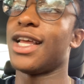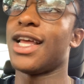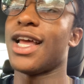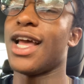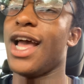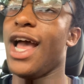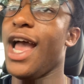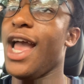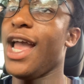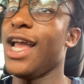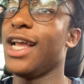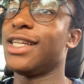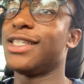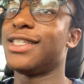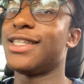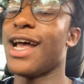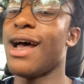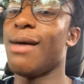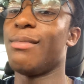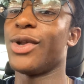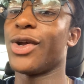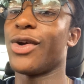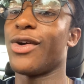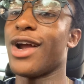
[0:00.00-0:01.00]
Hey, it's
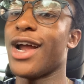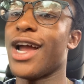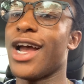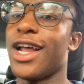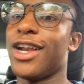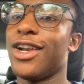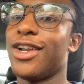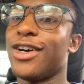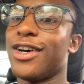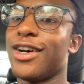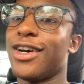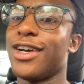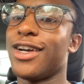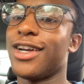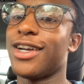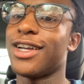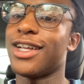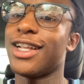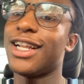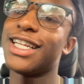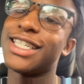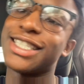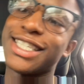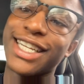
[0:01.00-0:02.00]
time to grind, dog.
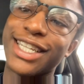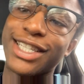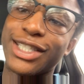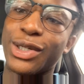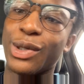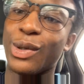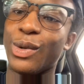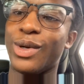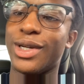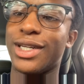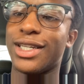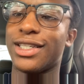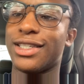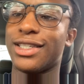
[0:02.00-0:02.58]
Let's get to it.